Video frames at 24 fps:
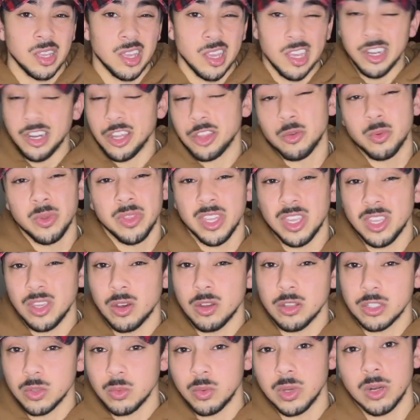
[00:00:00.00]
Another one that you
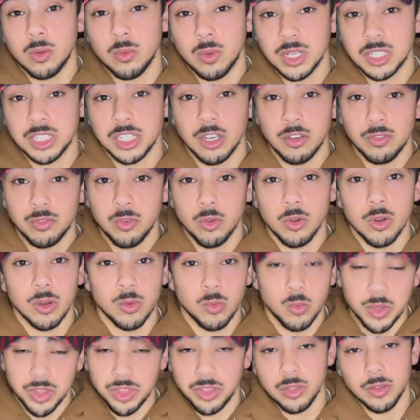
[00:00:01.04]
also want to watch out for
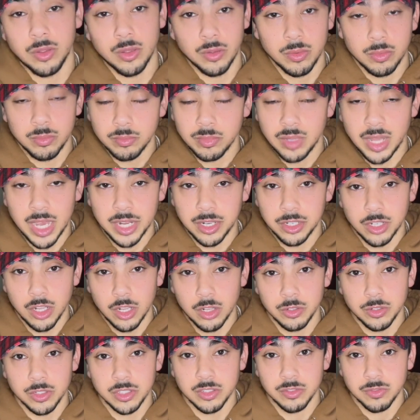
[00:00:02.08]
with the added
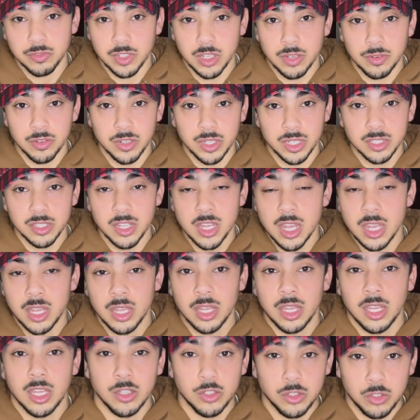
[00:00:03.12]
colors and flavorings
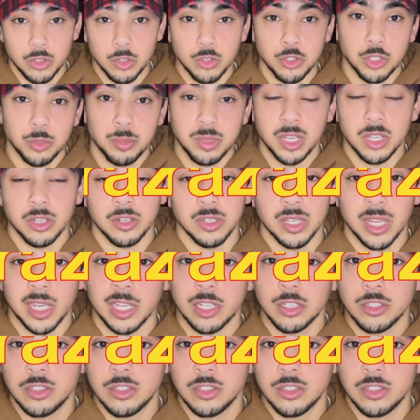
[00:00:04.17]
is usually be under like